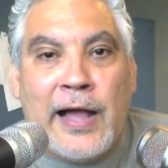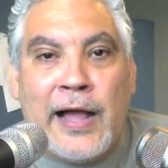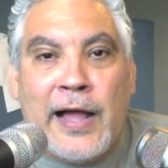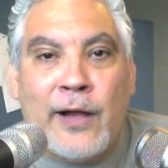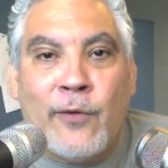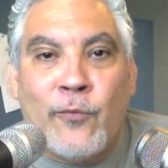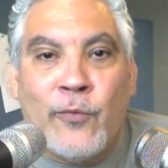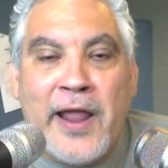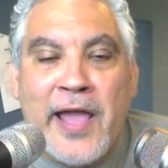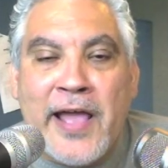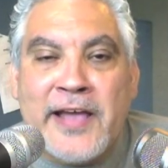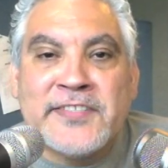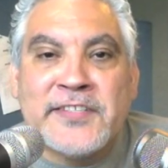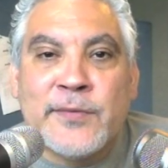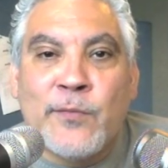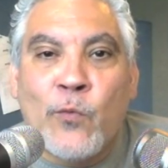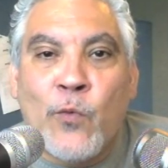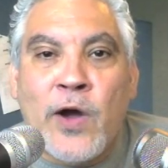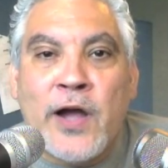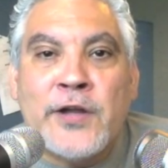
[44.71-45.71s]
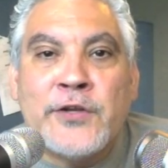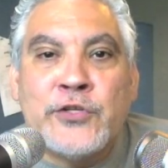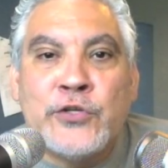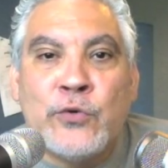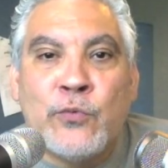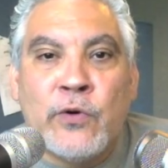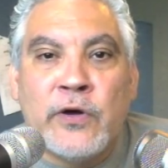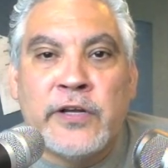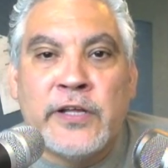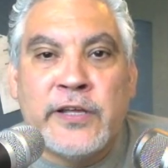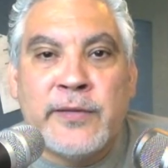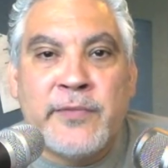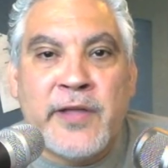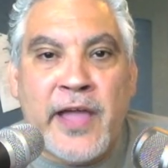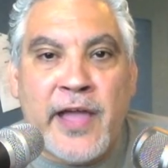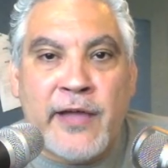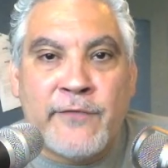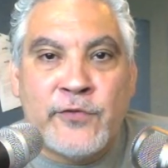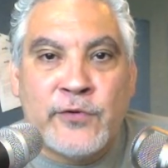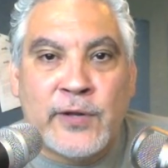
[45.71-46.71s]
I would ask him, why do you want him to
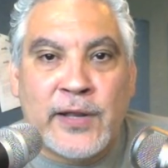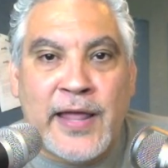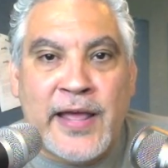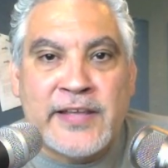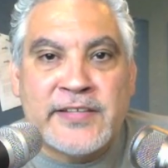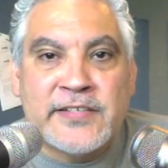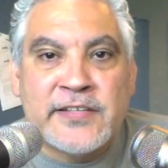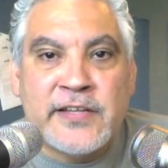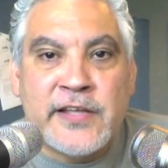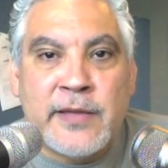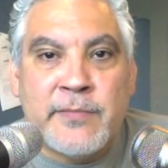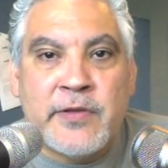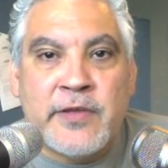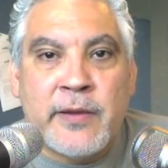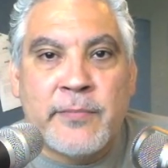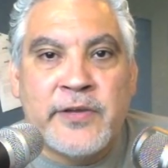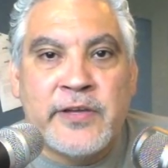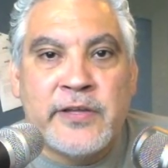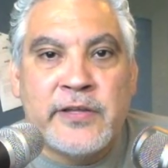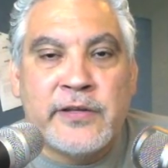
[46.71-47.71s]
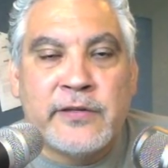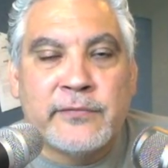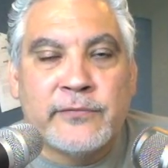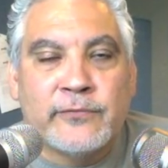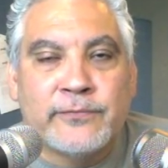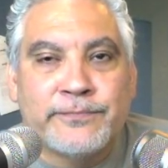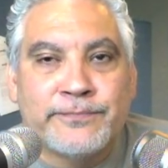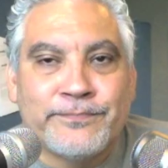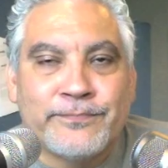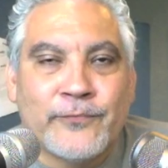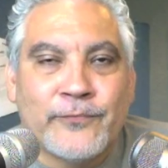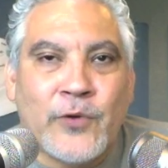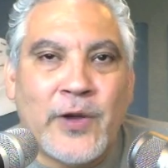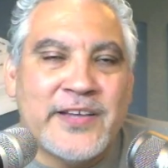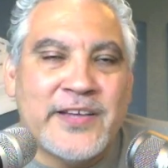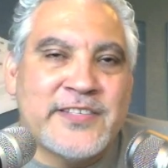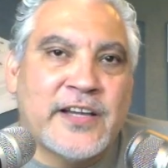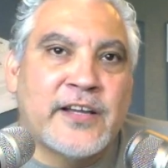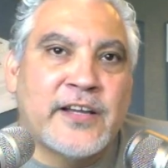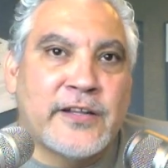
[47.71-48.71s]
have your last name? I mean, I
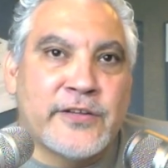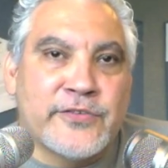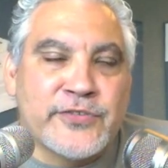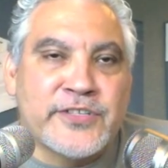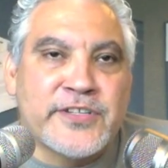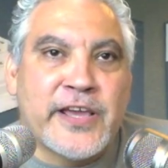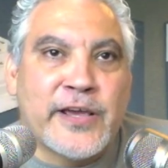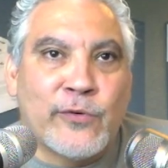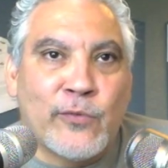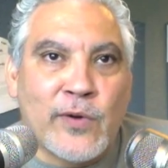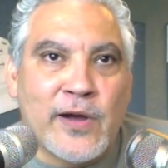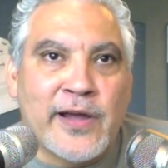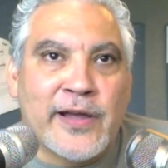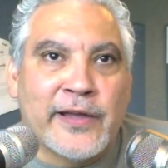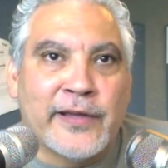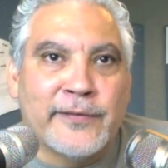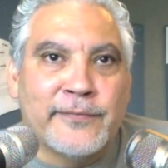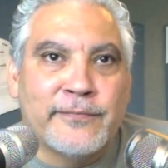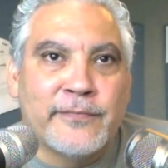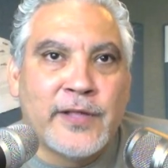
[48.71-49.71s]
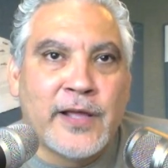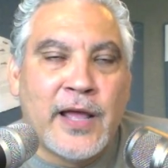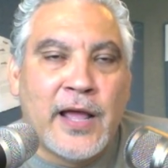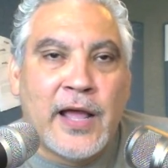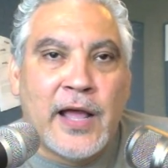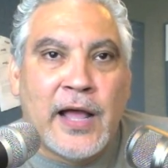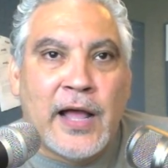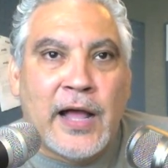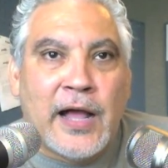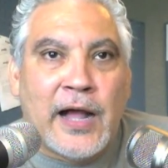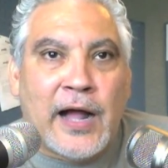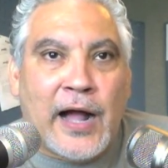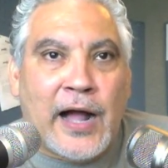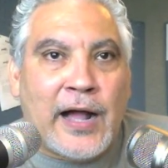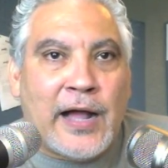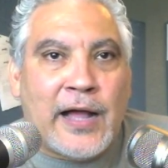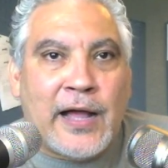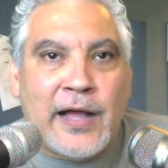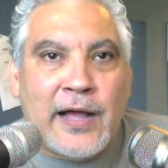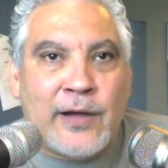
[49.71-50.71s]
guess I could understand why.
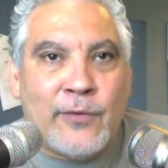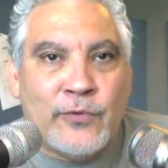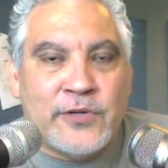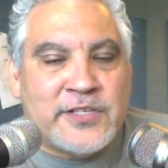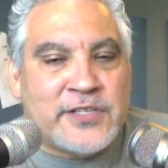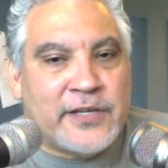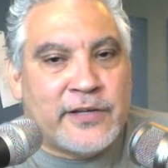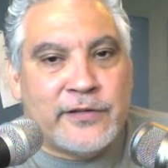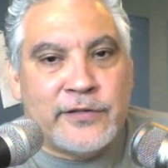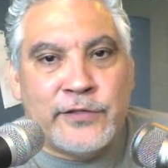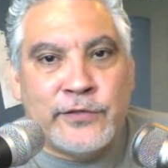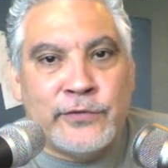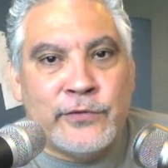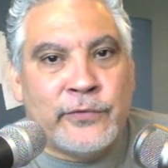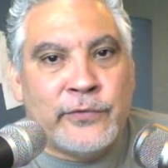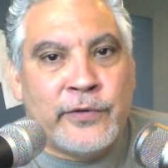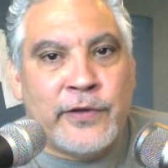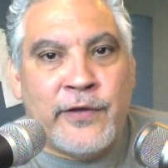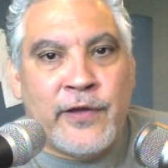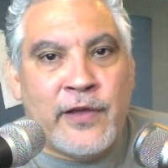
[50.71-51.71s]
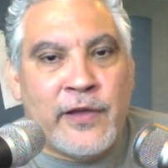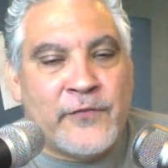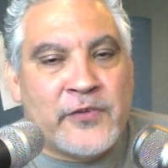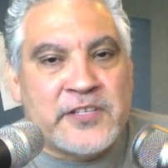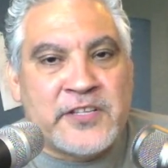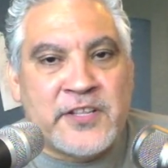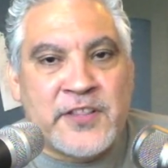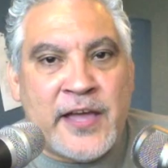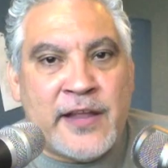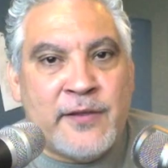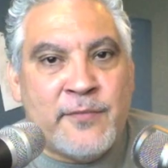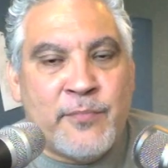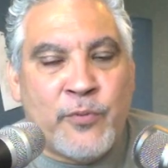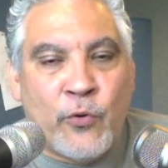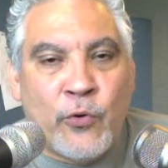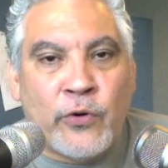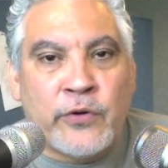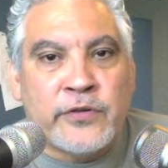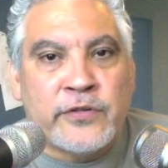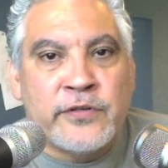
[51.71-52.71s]
I would tell you, if it's that
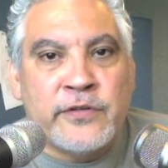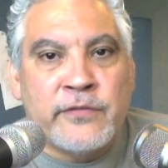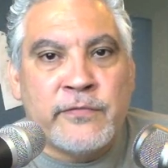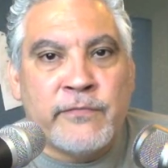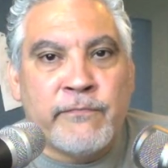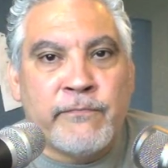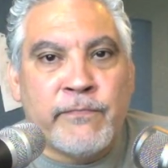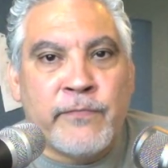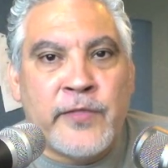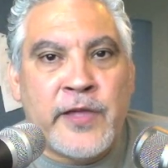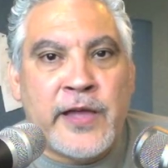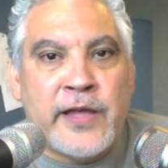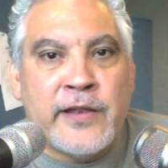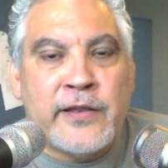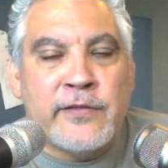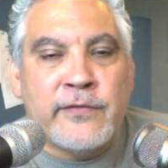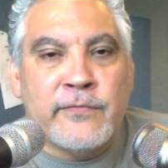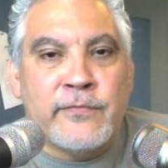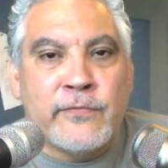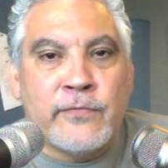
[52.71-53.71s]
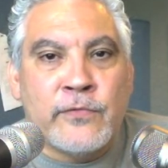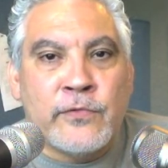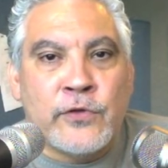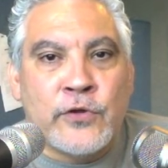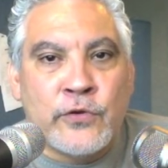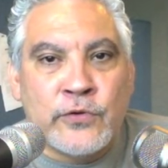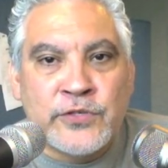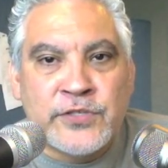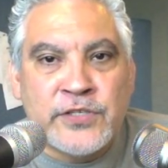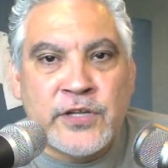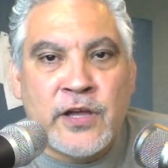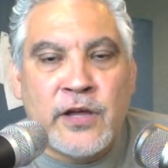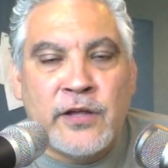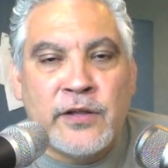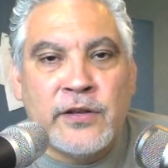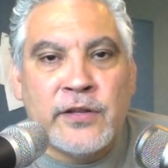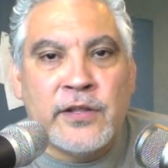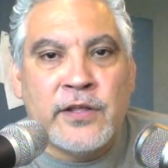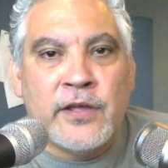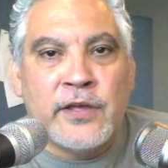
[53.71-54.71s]
important that your
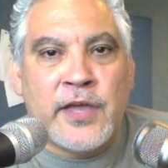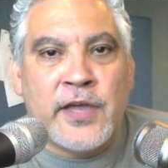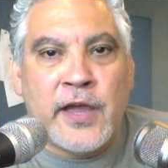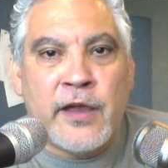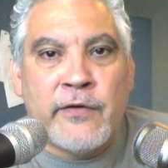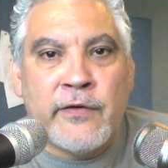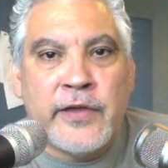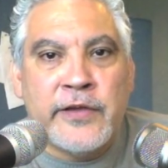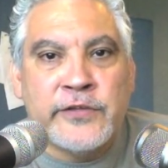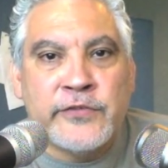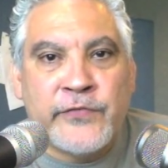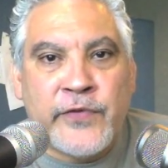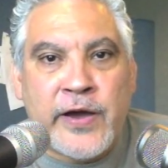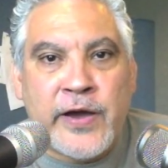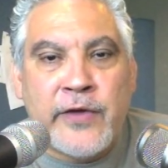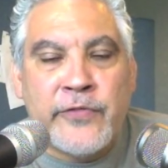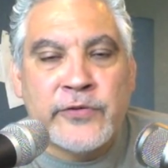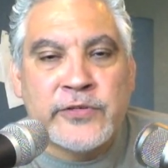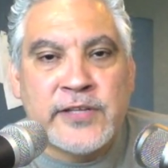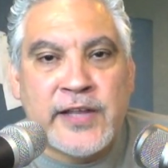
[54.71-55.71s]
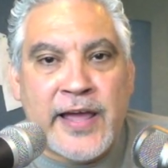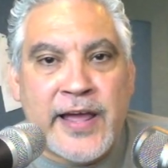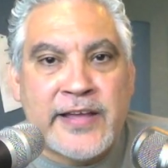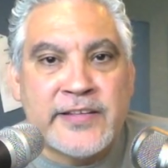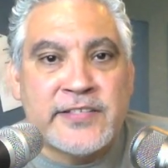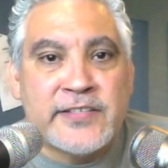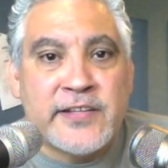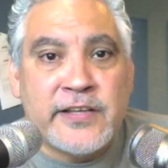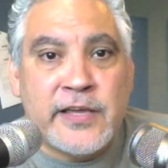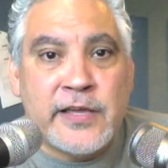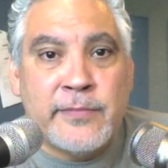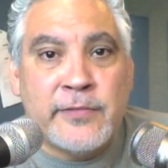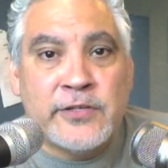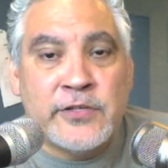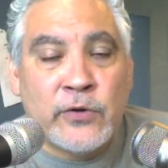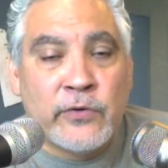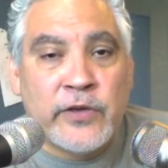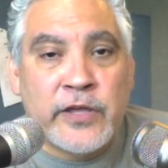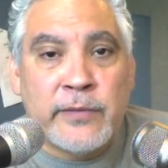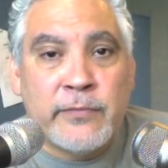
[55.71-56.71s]
son carry his father's last name, and
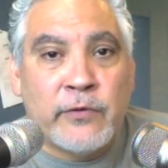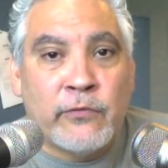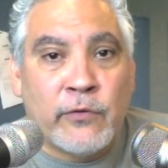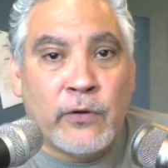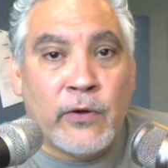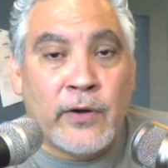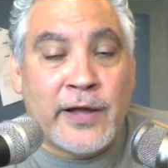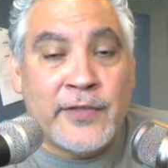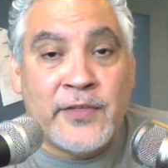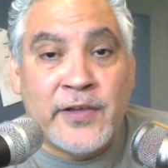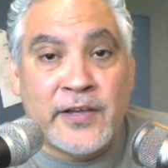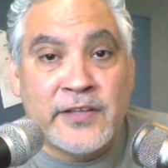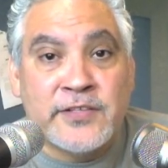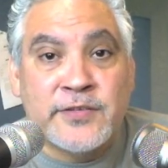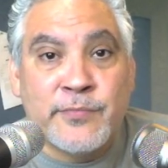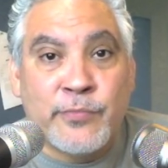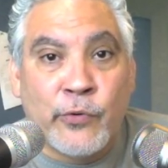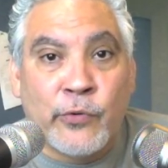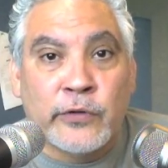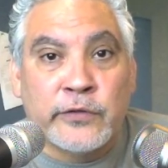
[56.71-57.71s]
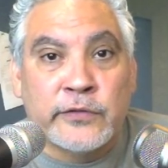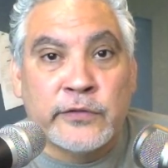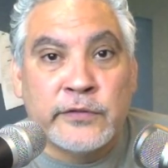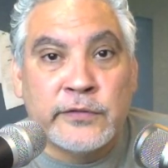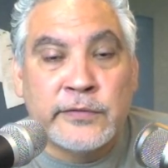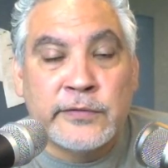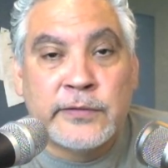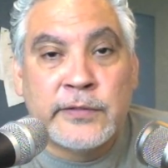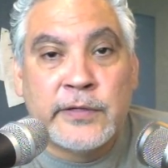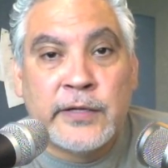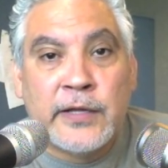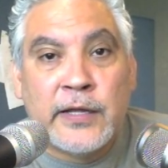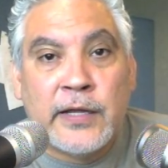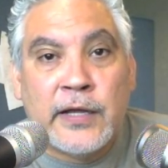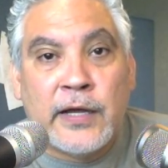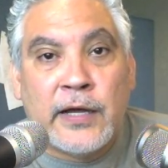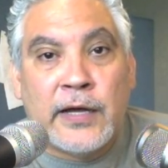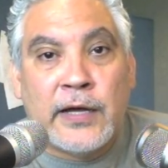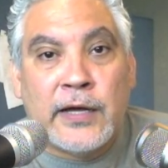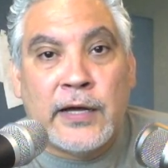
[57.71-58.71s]
don't get me wrong, I think it's important.
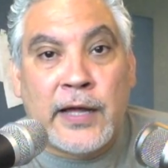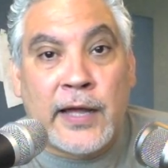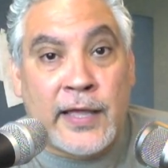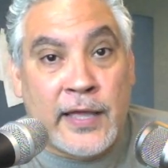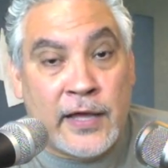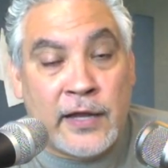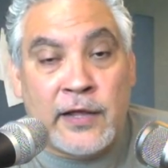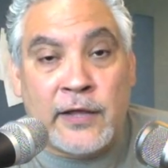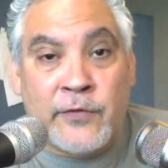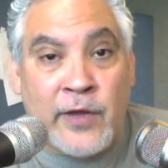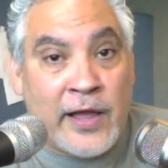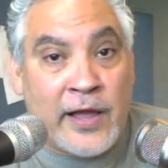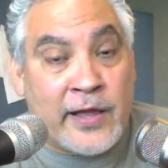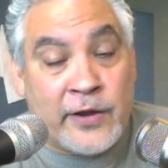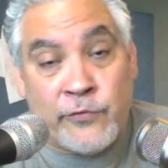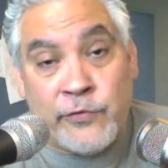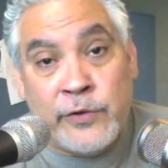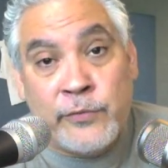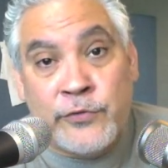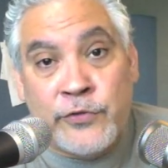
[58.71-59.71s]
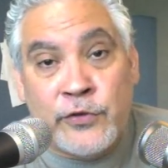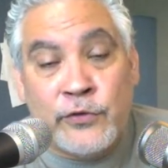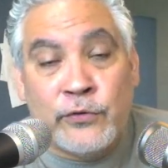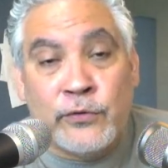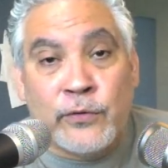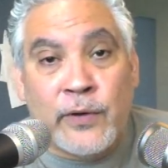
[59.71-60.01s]
I agree with you.